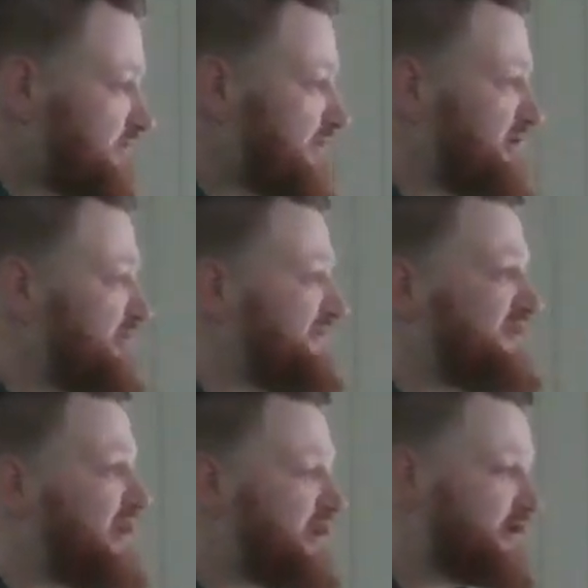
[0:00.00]
or
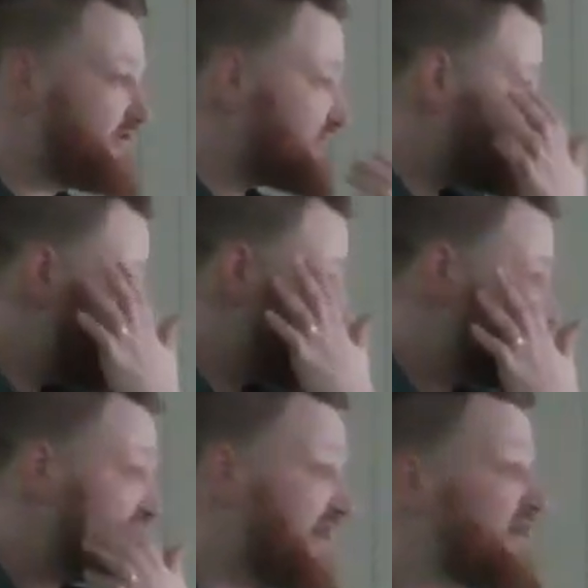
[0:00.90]
Epiphaneia, something
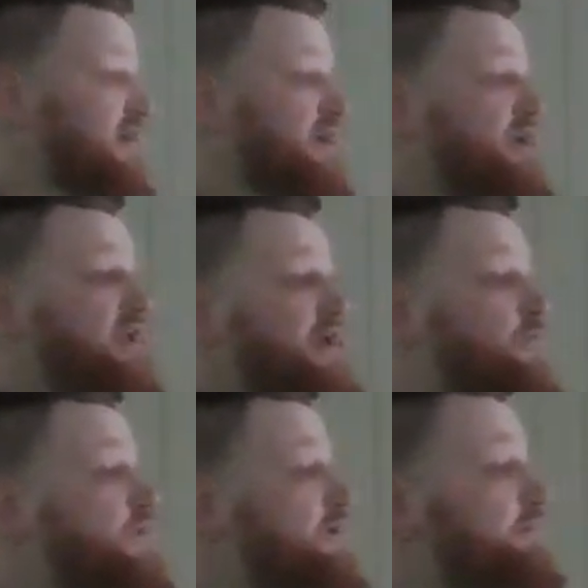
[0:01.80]
like that.
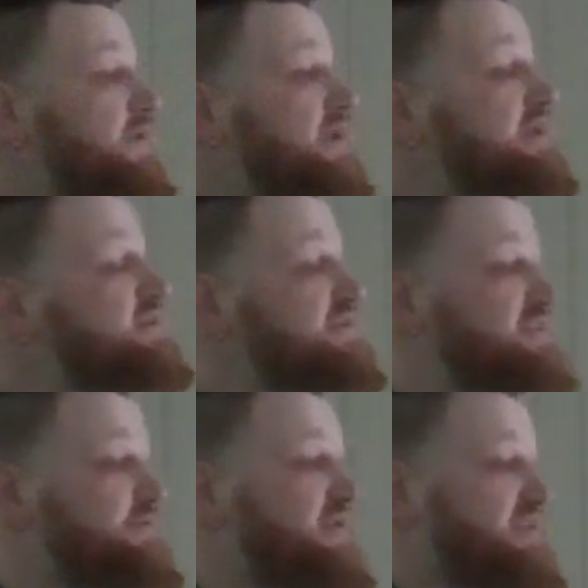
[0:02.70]
And what it means
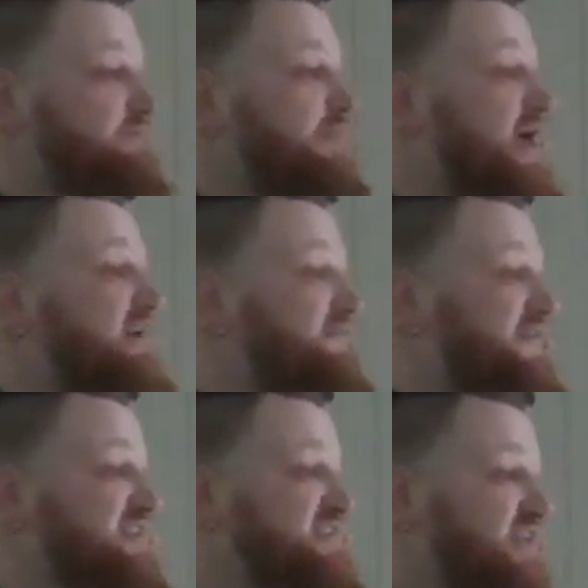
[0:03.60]
is it means
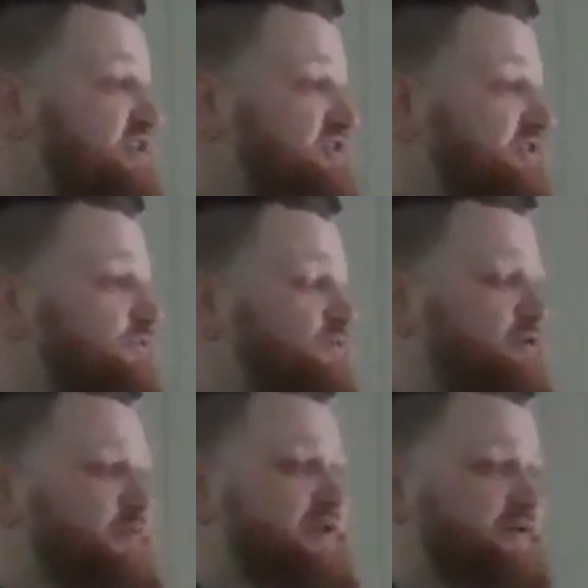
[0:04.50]
manifestation or
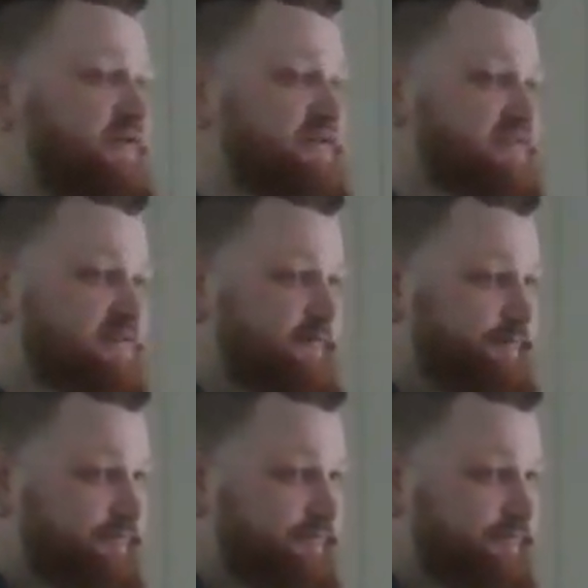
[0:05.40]
appearance.